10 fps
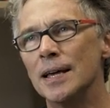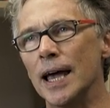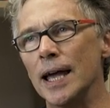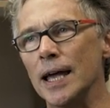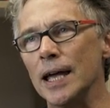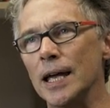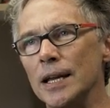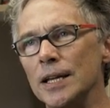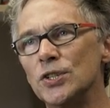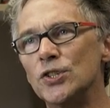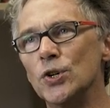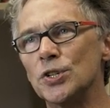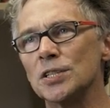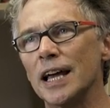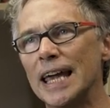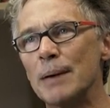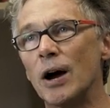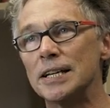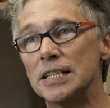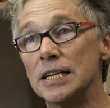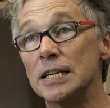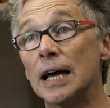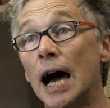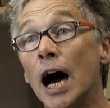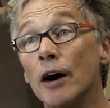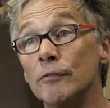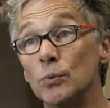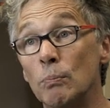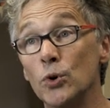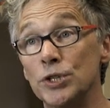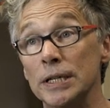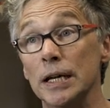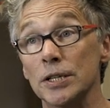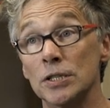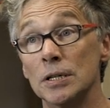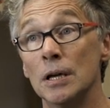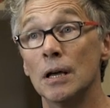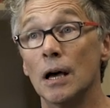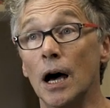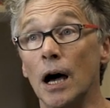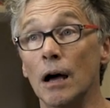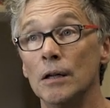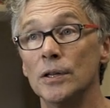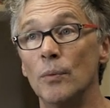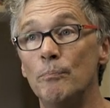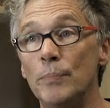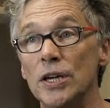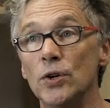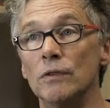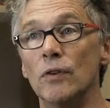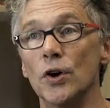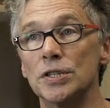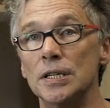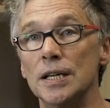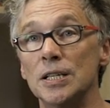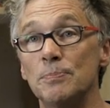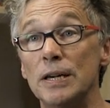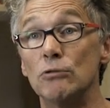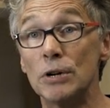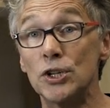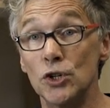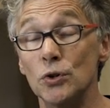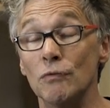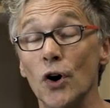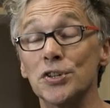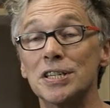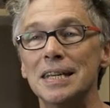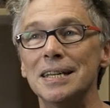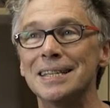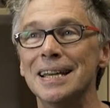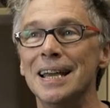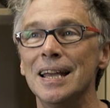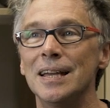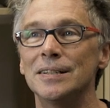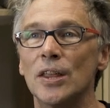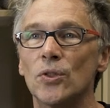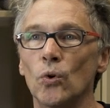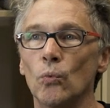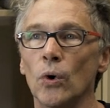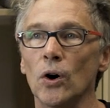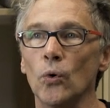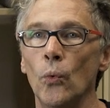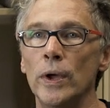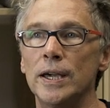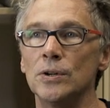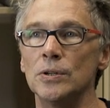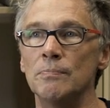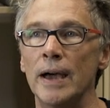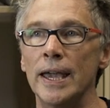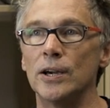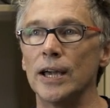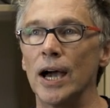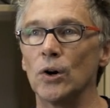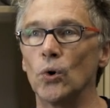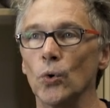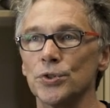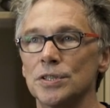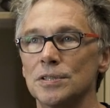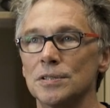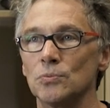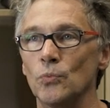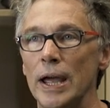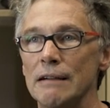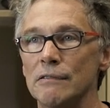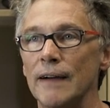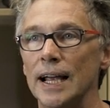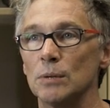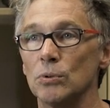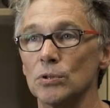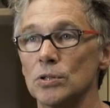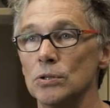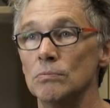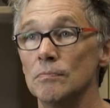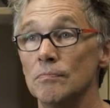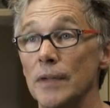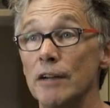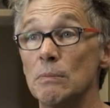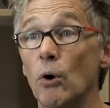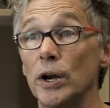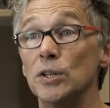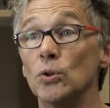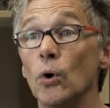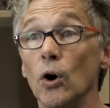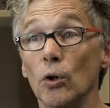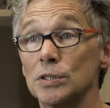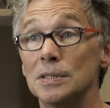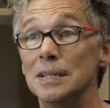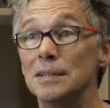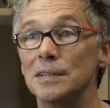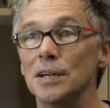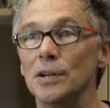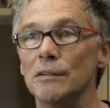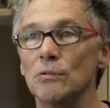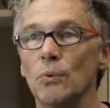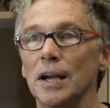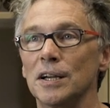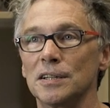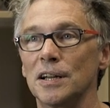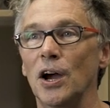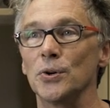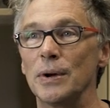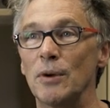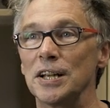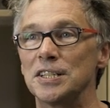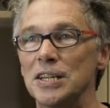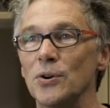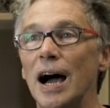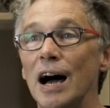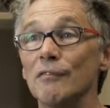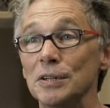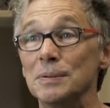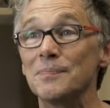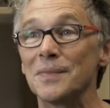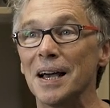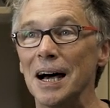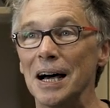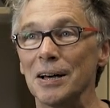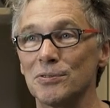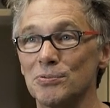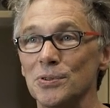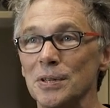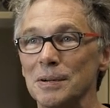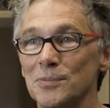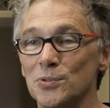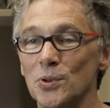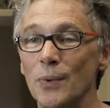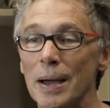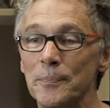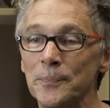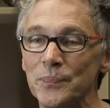And institutions like MIT and Harvard were pushing this. Big universities, big rich universities. And they thought, well, we could make our courseware available to everybody in the world. You know, everyone can go to MIT or Harvard through the web.